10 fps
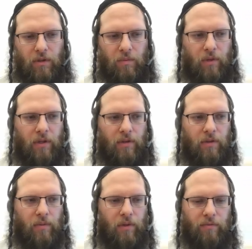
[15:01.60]
way
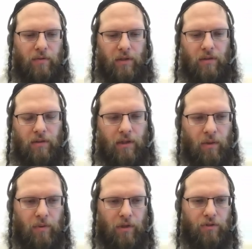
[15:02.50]
that we can write it. And
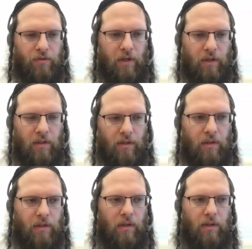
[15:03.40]
now we can try
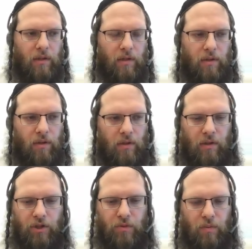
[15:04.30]
on
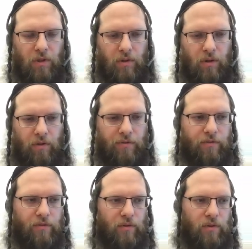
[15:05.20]
each one
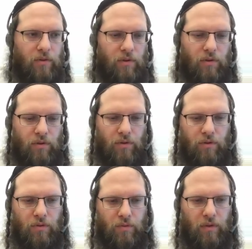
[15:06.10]
of
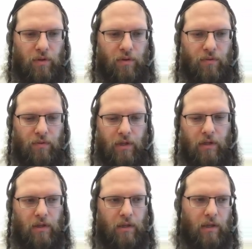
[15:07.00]

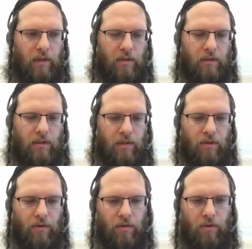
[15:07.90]
223 and
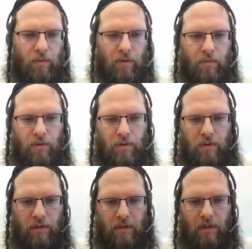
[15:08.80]
1031 with the
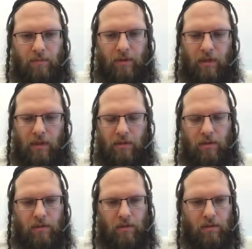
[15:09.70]
example cases.